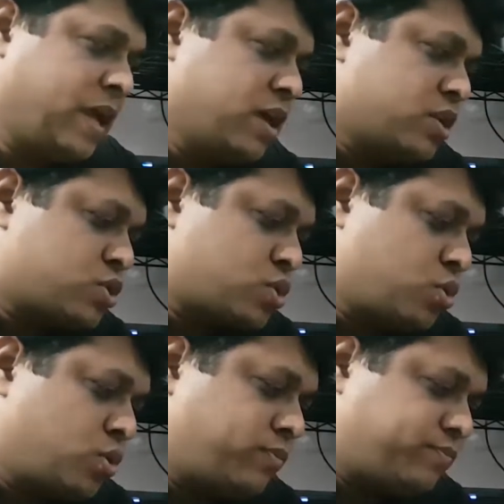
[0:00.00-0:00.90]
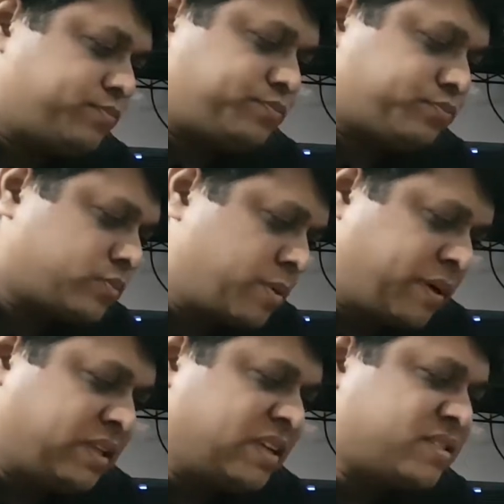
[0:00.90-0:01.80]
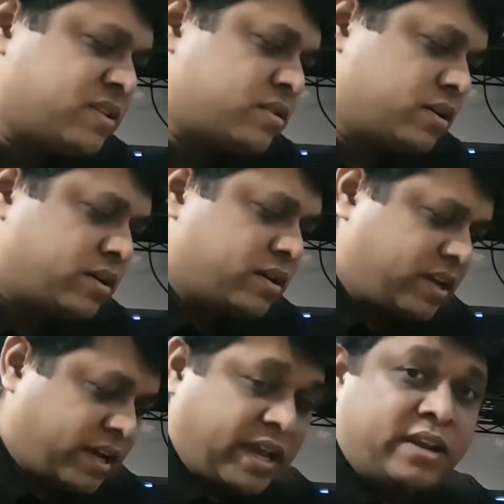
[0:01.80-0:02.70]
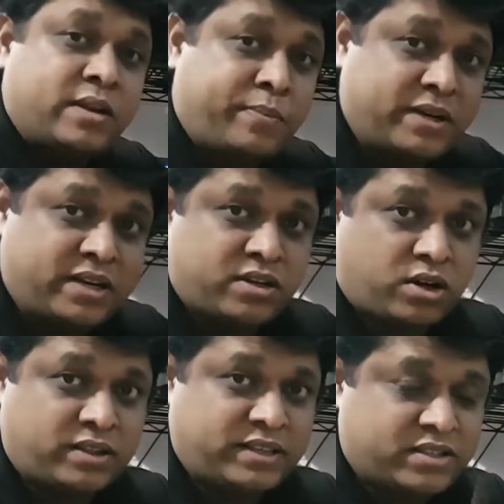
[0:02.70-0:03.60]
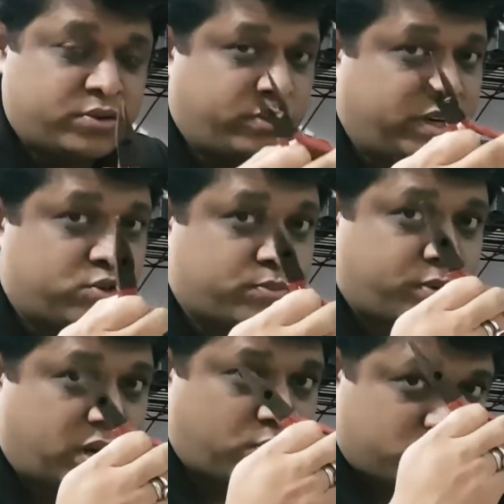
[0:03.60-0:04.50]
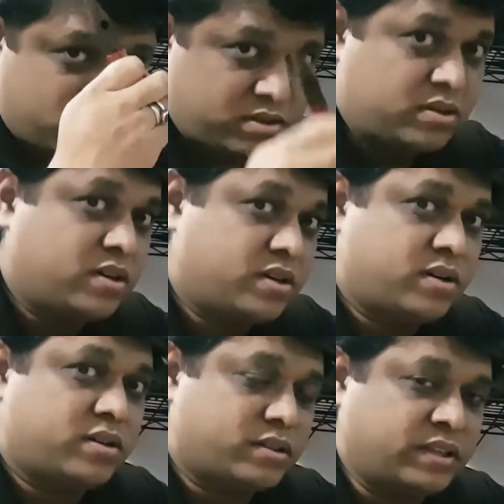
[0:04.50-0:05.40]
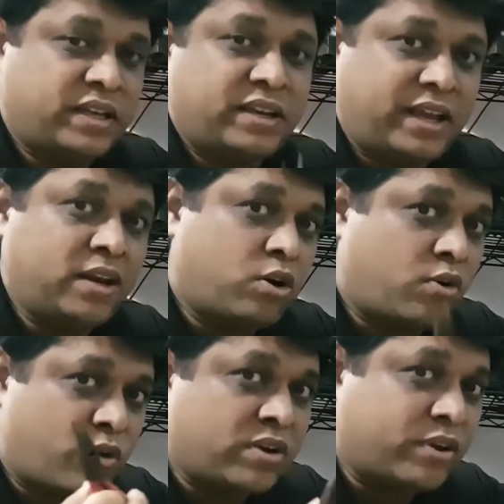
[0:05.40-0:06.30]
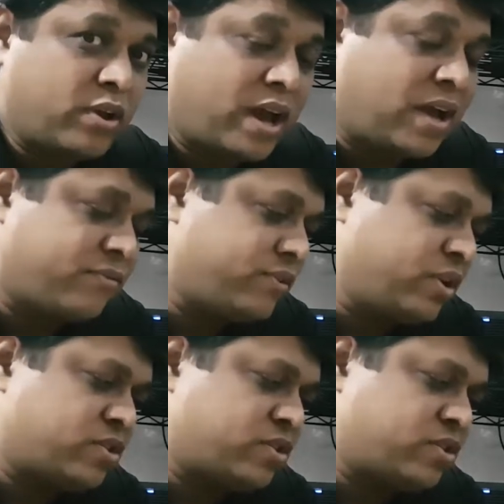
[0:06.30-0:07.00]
So but this is again dependent on this. You need to pull out the nail or whatever you have in a